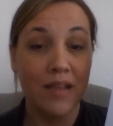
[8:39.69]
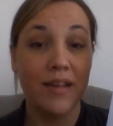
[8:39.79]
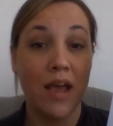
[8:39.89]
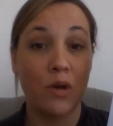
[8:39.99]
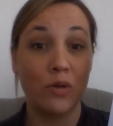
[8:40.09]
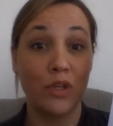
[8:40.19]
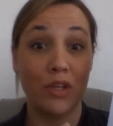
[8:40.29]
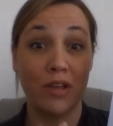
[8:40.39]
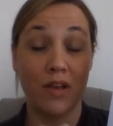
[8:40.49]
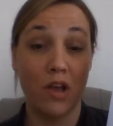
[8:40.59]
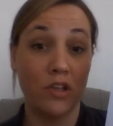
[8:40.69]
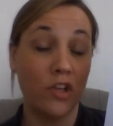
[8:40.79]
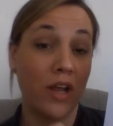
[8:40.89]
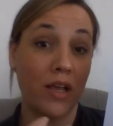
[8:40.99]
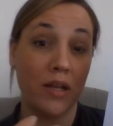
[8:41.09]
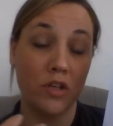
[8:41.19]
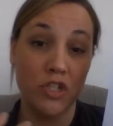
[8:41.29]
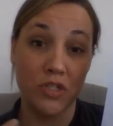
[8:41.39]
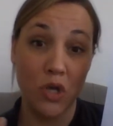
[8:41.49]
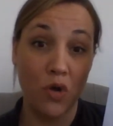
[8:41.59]
Now, you're not going to
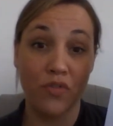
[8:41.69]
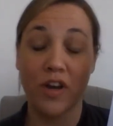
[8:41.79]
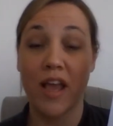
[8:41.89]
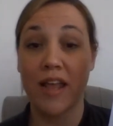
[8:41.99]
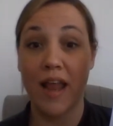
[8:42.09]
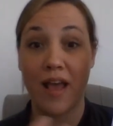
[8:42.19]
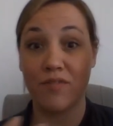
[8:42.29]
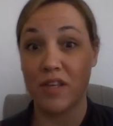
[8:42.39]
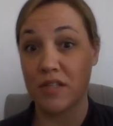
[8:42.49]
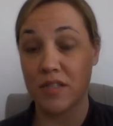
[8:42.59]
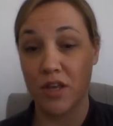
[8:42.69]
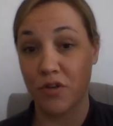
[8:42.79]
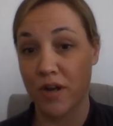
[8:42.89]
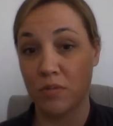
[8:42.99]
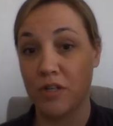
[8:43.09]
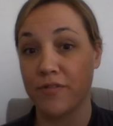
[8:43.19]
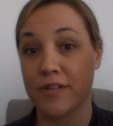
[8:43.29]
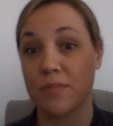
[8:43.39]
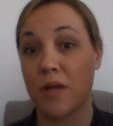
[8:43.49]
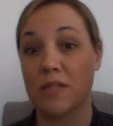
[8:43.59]
just overnight have these incredibly
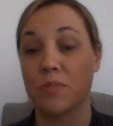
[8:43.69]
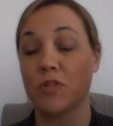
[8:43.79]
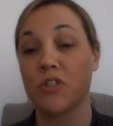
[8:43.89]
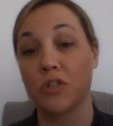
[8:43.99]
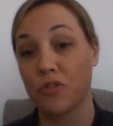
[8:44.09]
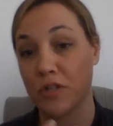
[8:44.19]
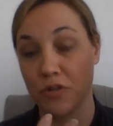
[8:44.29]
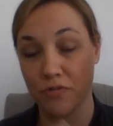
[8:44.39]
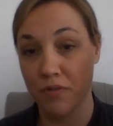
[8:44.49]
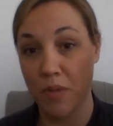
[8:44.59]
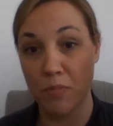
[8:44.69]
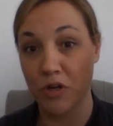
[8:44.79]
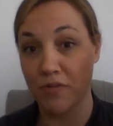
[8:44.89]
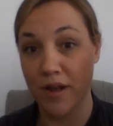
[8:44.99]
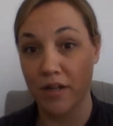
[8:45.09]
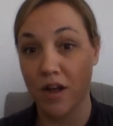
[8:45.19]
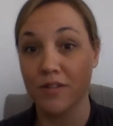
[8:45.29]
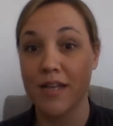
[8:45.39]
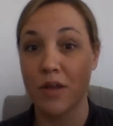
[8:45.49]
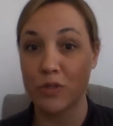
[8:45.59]
responsible children who remember to write it all
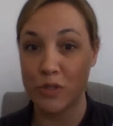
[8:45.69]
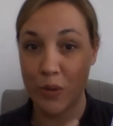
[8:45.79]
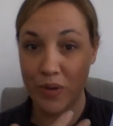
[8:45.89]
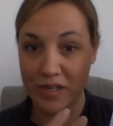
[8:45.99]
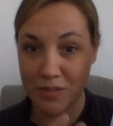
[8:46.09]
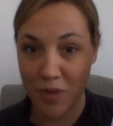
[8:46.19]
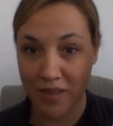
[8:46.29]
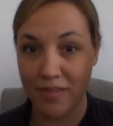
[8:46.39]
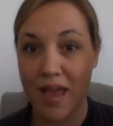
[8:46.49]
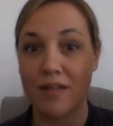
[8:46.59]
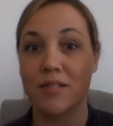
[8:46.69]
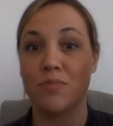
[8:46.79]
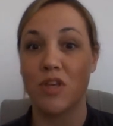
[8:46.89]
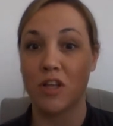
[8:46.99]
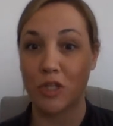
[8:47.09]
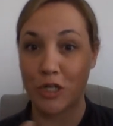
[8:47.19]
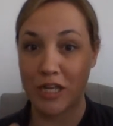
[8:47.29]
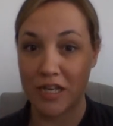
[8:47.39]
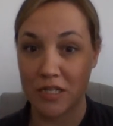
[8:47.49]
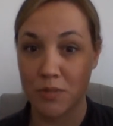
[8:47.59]
down. So expect that to be a
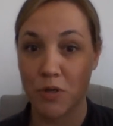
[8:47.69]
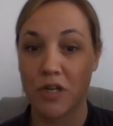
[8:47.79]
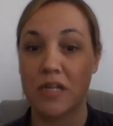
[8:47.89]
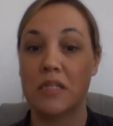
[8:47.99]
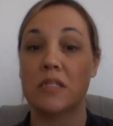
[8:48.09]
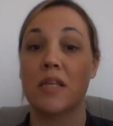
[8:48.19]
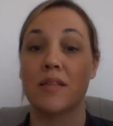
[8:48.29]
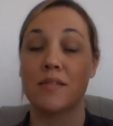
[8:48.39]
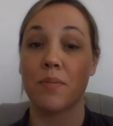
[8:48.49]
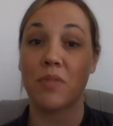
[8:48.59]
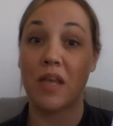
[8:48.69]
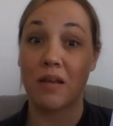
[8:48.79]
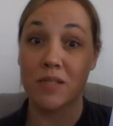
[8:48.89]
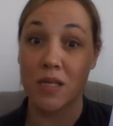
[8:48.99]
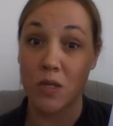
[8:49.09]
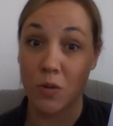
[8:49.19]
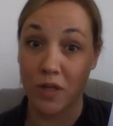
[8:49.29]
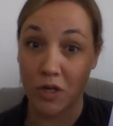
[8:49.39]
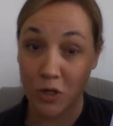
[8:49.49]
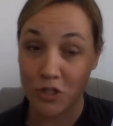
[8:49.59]
learning experience and something else that you
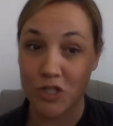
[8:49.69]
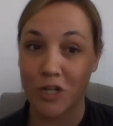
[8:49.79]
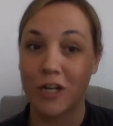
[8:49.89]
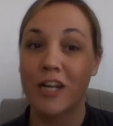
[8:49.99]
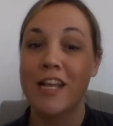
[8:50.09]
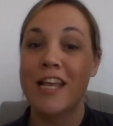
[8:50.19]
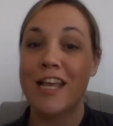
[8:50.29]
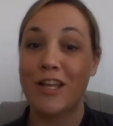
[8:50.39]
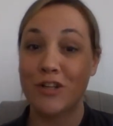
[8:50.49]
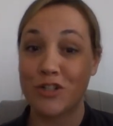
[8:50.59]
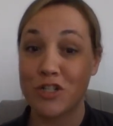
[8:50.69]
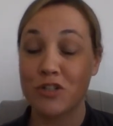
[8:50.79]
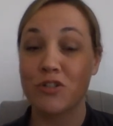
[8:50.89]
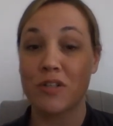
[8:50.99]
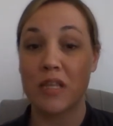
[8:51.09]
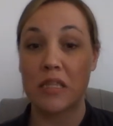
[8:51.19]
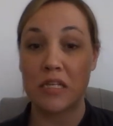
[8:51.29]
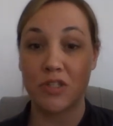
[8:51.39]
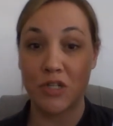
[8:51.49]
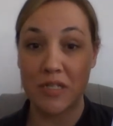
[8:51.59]
can nurture in your children, that they
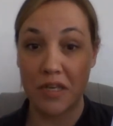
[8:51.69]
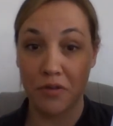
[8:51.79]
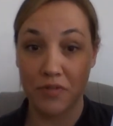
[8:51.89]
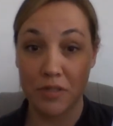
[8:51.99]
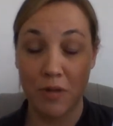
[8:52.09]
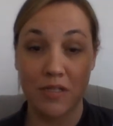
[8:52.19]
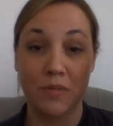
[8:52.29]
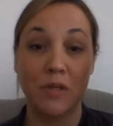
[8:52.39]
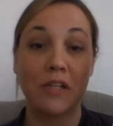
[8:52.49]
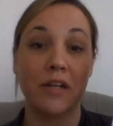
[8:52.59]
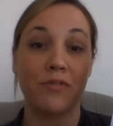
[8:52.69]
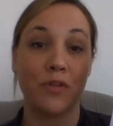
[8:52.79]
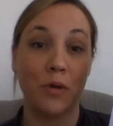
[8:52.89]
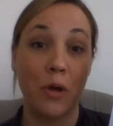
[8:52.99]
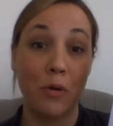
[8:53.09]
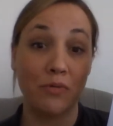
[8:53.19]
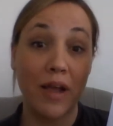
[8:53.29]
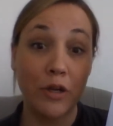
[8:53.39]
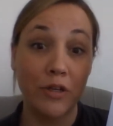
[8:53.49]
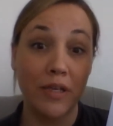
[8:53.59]
start taking responsibility for their own
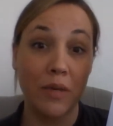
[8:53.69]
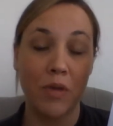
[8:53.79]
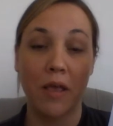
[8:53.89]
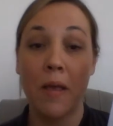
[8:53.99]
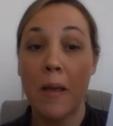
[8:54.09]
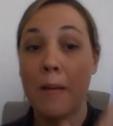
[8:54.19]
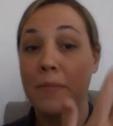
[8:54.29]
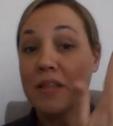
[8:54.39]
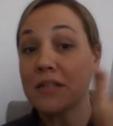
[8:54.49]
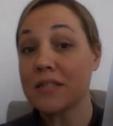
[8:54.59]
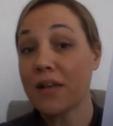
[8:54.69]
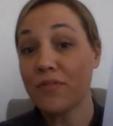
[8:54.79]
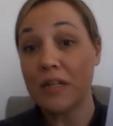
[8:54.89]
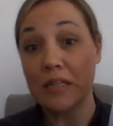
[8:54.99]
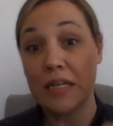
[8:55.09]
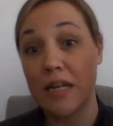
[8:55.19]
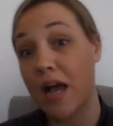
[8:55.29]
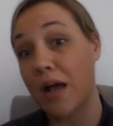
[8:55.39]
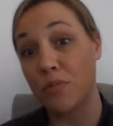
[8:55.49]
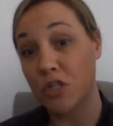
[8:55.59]
record keeping. But that's definitely an
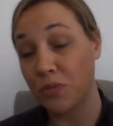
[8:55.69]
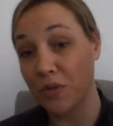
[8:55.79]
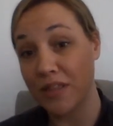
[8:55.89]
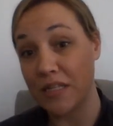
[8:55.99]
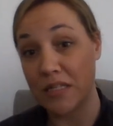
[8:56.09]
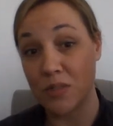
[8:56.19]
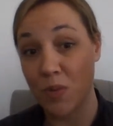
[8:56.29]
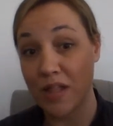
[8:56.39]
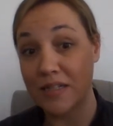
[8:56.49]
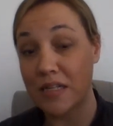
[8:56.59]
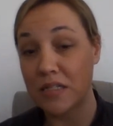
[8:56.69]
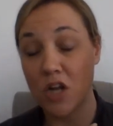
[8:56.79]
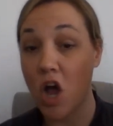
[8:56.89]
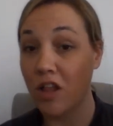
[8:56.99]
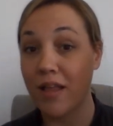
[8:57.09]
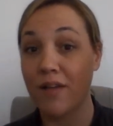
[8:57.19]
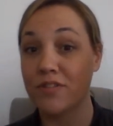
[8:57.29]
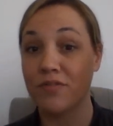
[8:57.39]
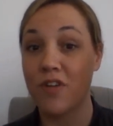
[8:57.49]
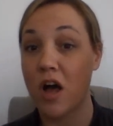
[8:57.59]
option with this as well. It doesn't all have
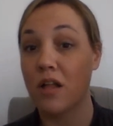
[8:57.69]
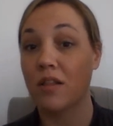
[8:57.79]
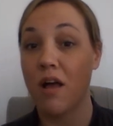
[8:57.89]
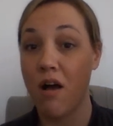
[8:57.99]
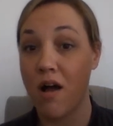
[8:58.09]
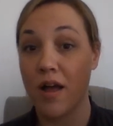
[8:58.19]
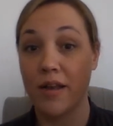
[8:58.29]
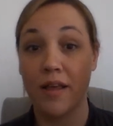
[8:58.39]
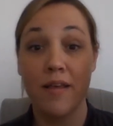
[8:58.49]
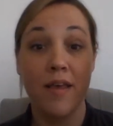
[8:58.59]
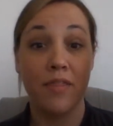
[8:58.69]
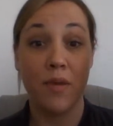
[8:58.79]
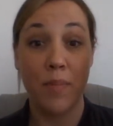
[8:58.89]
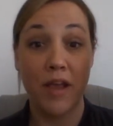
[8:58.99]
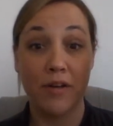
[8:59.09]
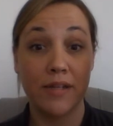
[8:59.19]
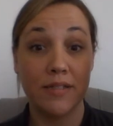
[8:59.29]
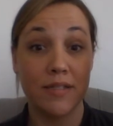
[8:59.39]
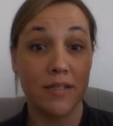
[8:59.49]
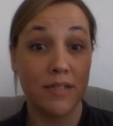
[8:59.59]
to fall on the
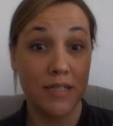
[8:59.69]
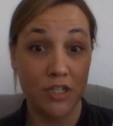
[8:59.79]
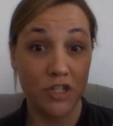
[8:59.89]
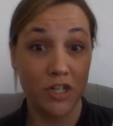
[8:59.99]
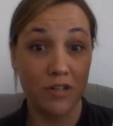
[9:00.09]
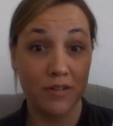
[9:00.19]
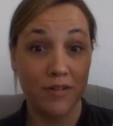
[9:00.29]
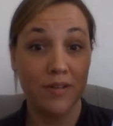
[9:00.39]
parent teacher.